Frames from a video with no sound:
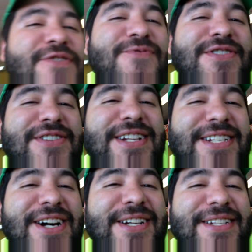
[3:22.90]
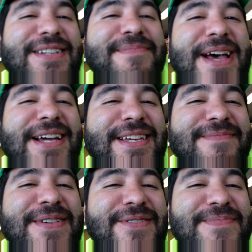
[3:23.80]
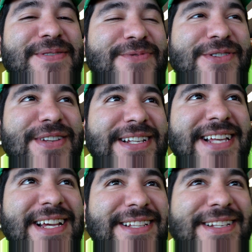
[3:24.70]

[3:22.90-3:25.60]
you're willing to talk to smack, you better be willing to take